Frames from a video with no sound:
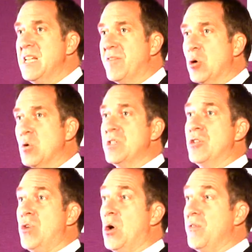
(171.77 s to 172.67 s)
of course, that
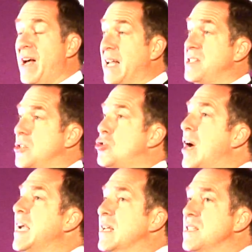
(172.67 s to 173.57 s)
the role of us, the
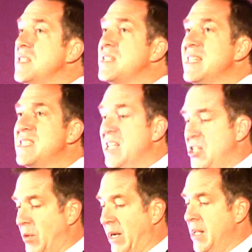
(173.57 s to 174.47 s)
trainers, is
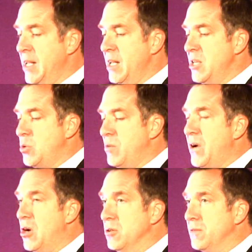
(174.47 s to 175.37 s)
continuing to
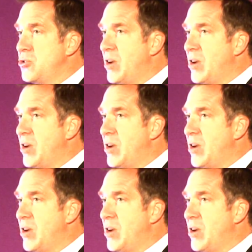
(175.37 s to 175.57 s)
evolve.